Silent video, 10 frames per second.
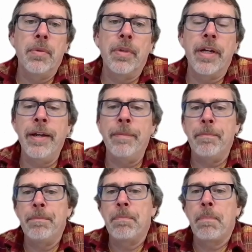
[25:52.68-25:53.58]
Okay.
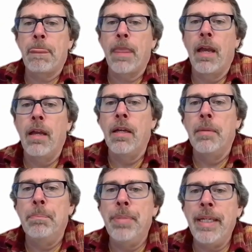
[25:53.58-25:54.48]

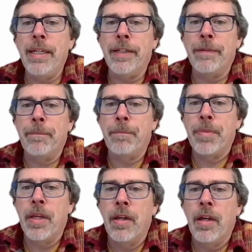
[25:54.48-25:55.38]
B,
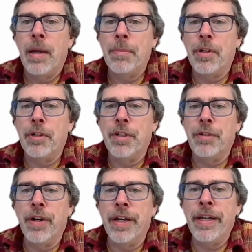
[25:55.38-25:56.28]
I'm going to
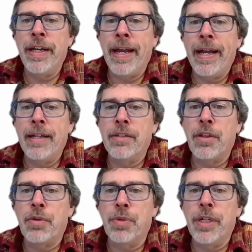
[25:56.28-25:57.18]
rewrite it as
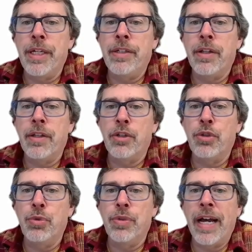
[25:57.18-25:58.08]
3 to the
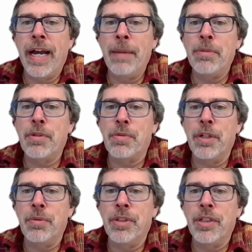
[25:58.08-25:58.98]
2 times
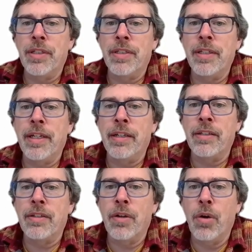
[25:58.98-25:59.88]
3, which is
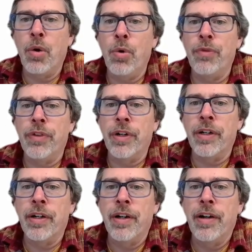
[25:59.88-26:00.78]
6
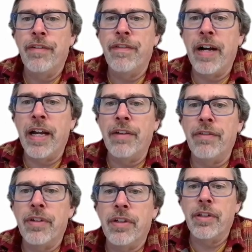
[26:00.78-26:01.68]
over
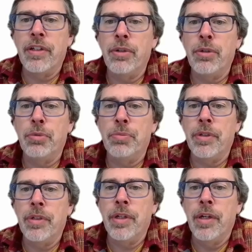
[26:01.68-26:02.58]
5 cubed.
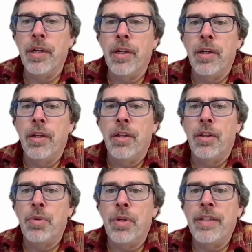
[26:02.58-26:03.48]

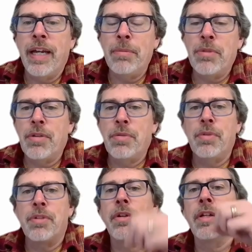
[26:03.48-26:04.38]
3 times,
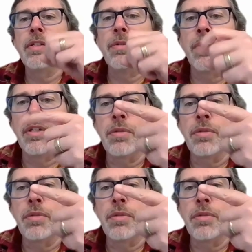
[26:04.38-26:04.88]
so let's do this.